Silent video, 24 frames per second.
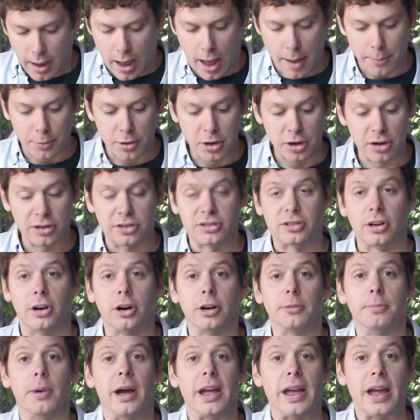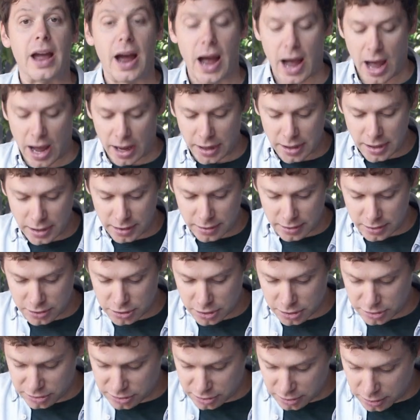I'm gonna start by adding
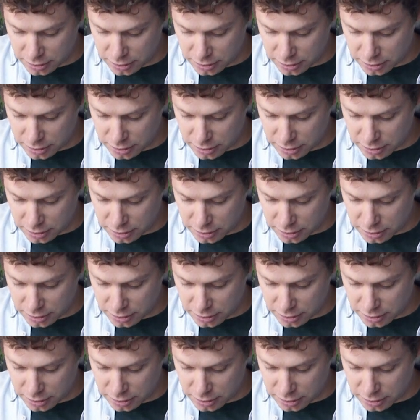just